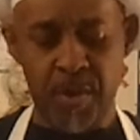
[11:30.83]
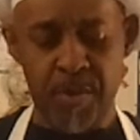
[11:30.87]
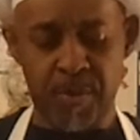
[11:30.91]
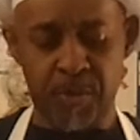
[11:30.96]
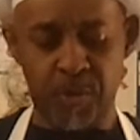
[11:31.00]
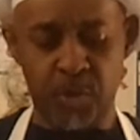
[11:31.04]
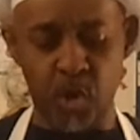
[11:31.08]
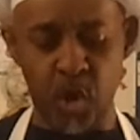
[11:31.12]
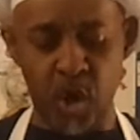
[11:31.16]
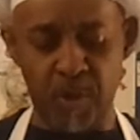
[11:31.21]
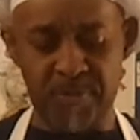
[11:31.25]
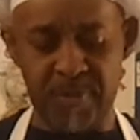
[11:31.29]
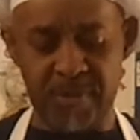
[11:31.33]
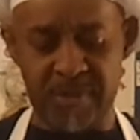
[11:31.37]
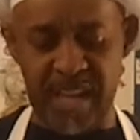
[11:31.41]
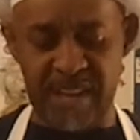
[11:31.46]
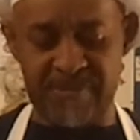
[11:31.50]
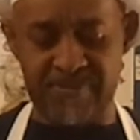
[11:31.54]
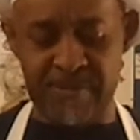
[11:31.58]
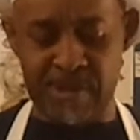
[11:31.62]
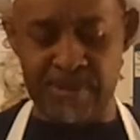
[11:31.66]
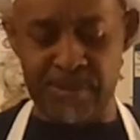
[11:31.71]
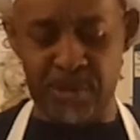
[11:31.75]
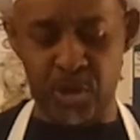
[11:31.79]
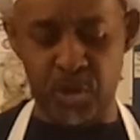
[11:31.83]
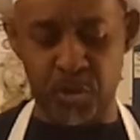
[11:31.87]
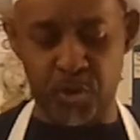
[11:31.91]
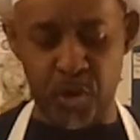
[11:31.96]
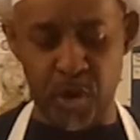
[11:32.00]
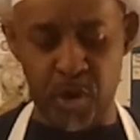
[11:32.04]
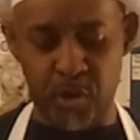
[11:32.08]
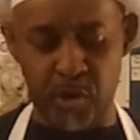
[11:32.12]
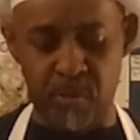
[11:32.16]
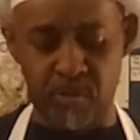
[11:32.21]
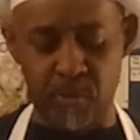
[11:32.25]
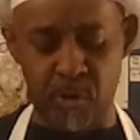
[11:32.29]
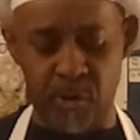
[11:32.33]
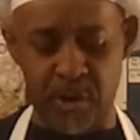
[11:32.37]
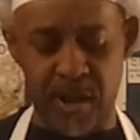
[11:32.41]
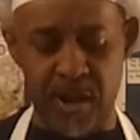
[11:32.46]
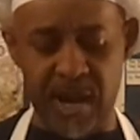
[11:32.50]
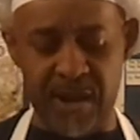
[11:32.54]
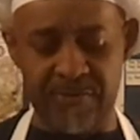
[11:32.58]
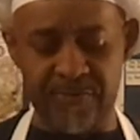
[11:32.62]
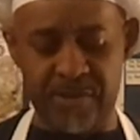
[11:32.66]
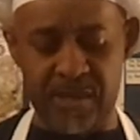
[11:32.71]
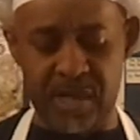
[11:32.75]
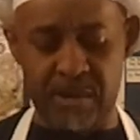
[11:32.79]
Storms of life make me stronger and more
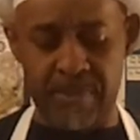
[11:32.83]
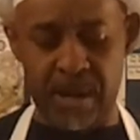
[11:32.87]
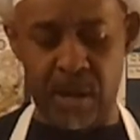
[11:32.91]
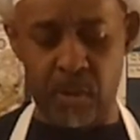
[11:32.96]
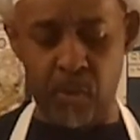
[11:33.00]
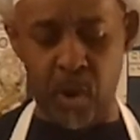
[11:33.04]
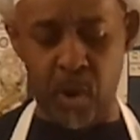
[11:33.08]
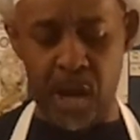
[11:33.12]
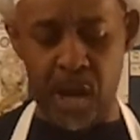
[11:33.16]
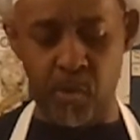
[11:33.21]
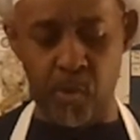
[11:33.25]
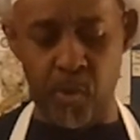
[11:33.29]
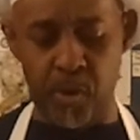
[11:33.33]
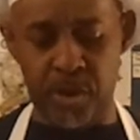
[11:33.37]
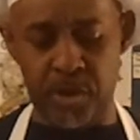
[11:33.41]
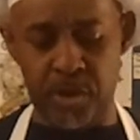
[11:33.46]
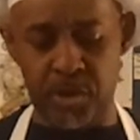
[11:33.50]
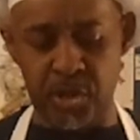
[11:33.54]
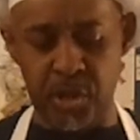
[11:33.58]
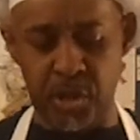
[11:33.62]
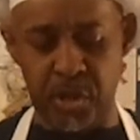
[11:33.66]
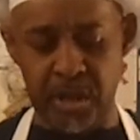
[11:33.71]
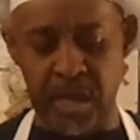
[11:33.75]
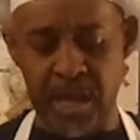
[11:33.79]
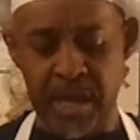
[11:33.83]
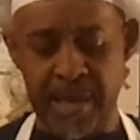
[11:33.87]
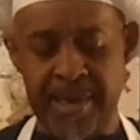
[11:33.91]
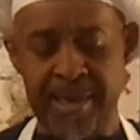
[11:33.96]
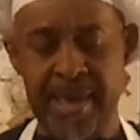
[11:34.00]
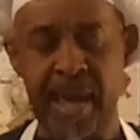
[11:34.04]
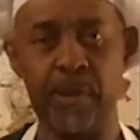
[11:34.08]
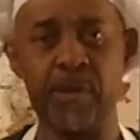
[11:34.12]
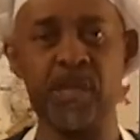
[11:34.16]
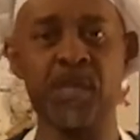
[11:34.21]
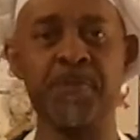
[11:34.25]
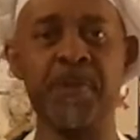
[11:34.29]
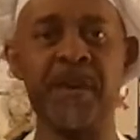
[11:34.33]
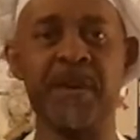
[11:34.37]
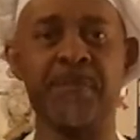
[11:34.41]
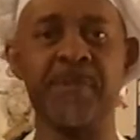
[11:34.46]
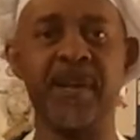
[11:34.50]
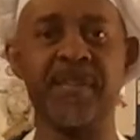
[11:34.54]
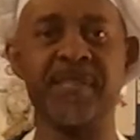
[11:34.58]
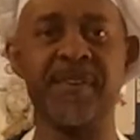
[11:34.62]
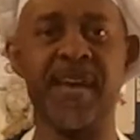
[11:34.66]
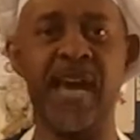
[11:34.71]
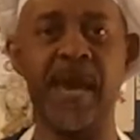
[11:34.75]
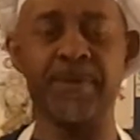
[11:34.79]
confident in my why warrior journey. I respect
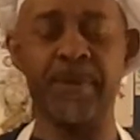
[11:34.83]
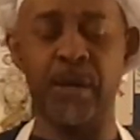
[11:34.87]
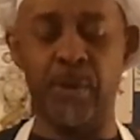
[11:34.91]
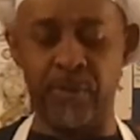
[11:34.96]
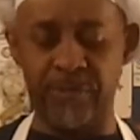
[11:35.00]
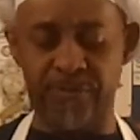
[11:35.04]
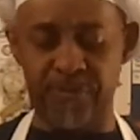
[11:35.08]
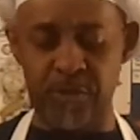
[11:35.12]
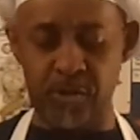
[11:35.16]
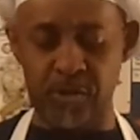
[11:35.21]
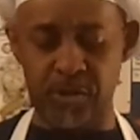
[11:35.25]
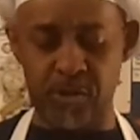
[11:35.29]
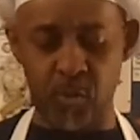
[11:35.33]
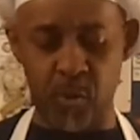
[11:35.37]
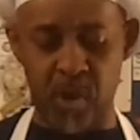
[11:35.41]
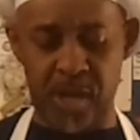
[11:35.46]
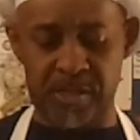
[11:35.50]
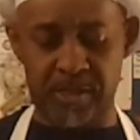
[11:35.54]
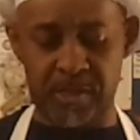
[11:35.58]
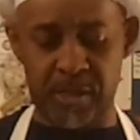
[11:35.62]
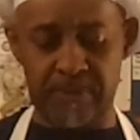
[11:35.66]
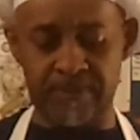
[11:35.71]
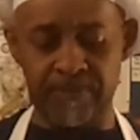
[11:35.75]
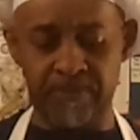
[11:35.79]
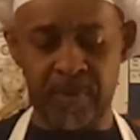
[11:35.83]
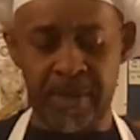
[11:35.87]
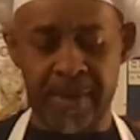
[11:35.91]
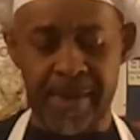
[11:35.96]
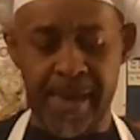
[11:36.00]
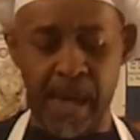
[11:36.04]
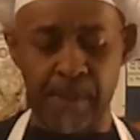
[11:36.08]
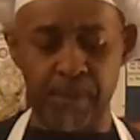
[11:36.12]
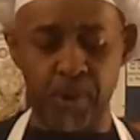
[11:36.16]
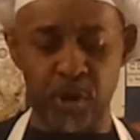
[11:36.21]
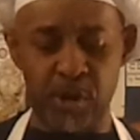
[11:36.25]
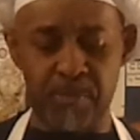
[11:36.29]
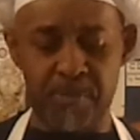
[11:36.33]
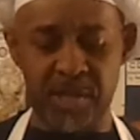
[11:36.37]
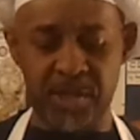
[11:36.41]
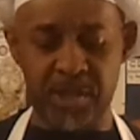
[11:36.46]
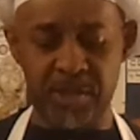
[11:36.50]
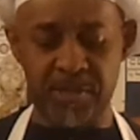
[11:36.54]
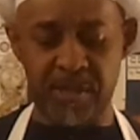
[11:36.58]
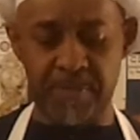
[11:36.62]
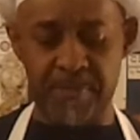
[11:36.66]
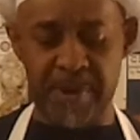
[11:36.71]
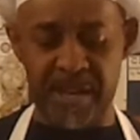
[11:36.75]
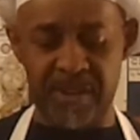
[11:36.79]
my time and I refuse to waste it. I'm on a
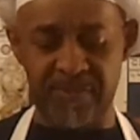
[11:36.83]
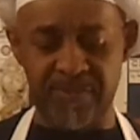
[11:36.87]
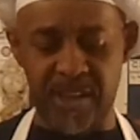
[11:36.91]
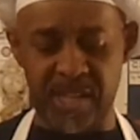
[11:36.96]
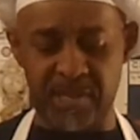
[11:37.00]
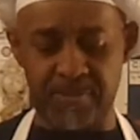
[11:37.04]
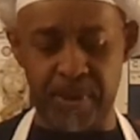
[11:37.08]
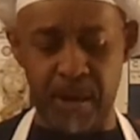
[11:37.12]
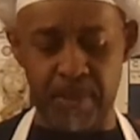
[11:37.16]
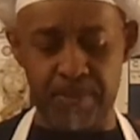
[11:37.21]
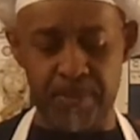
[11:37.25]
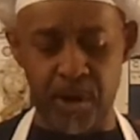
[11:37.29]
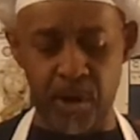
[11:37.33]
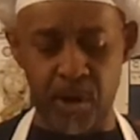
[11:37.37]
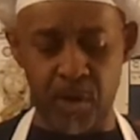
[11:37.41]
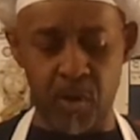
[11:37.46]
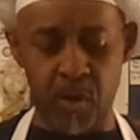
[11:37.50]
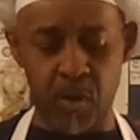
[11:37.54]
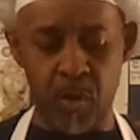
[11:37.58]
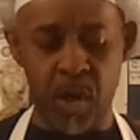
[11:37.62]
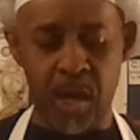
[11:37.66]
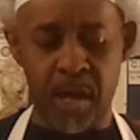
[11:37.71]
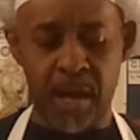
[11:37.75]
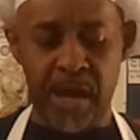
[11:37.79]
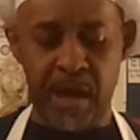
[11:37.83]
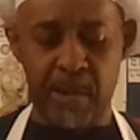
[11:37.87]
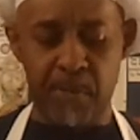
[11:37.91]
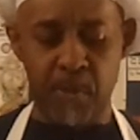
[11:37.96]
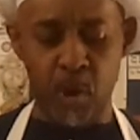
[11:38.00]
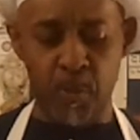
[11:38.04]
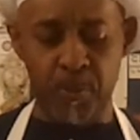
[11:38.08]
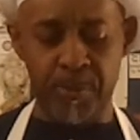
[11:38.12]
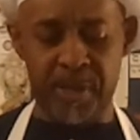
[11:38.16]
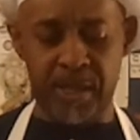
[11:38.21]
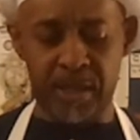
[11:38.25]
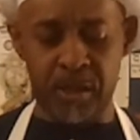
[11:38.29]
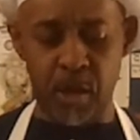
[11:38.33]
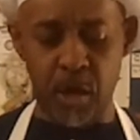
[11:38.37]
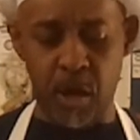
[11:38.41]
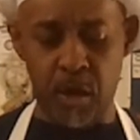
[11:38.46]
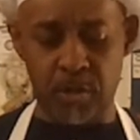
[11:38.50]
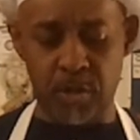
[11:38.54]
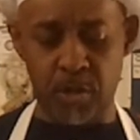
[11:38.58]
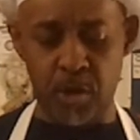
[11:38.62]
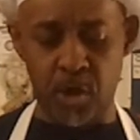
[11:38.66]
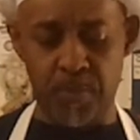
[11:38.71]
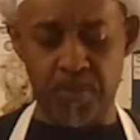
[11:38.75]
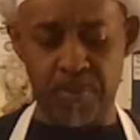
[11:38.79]
mission to manifest my miracle. I'm opening
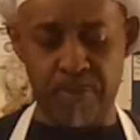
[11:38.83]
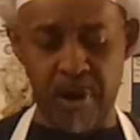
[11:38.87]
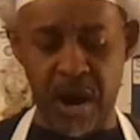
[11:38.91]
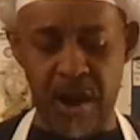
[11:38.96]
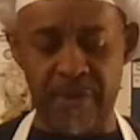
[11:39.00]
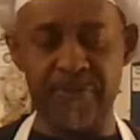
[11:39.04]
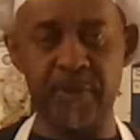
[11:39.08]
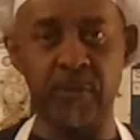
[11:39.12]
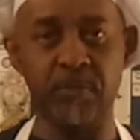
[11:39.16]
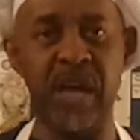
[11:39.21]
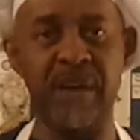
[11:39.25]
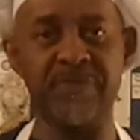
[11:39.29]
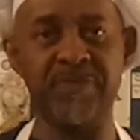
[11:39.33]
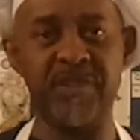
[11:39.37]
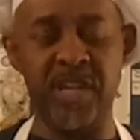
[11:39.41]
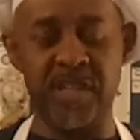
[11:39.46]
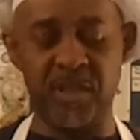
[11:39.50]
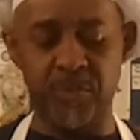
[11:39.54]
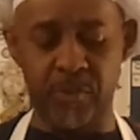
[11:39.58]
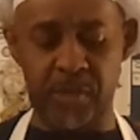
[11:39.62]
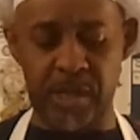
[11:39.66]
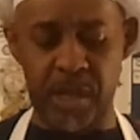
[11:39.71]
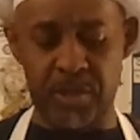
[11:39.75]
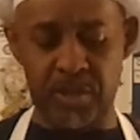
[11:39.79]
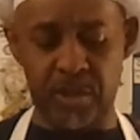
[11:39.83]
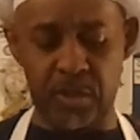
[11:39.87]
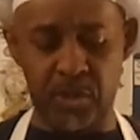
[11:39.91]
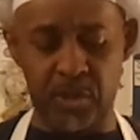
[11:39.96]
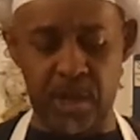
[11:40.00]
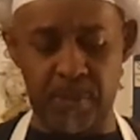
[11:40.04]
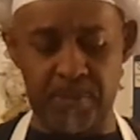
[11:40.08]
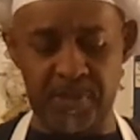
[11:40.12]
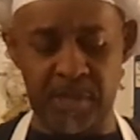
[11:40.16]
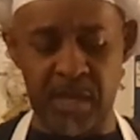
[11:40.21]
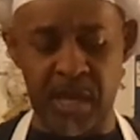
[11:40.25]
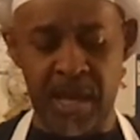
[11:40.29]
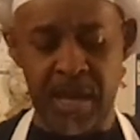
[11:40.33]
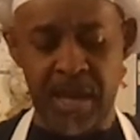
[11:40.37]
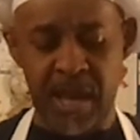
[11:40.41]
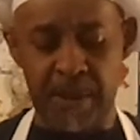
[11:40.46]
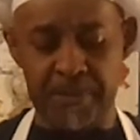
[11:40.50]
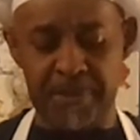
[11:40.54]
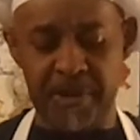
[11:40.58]
long-term, profitable, life-changing relationships.